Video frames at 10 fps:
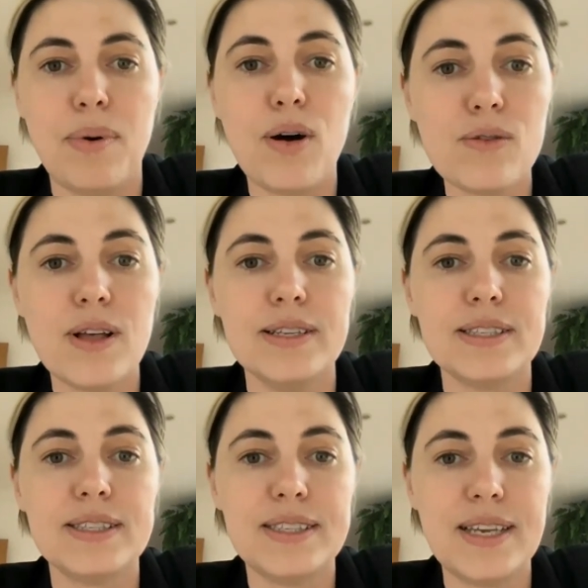poll had
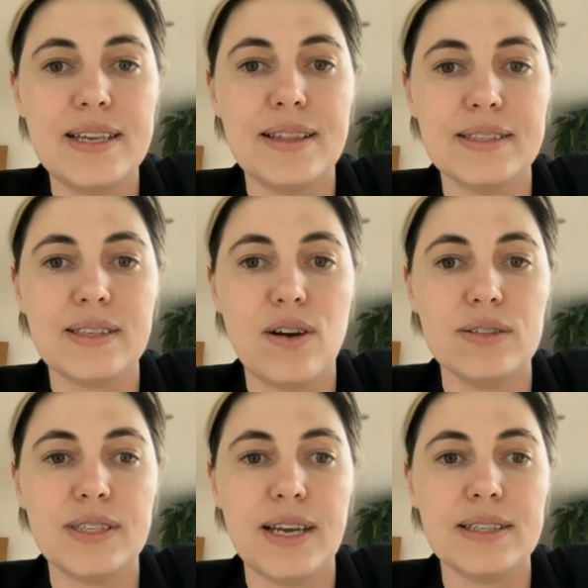seen this
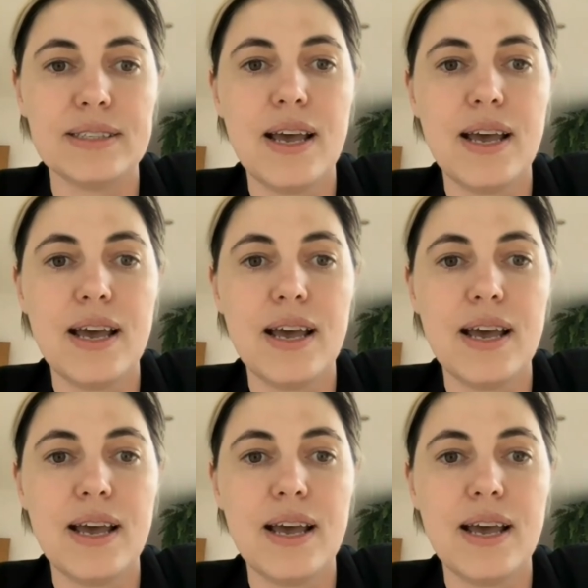content.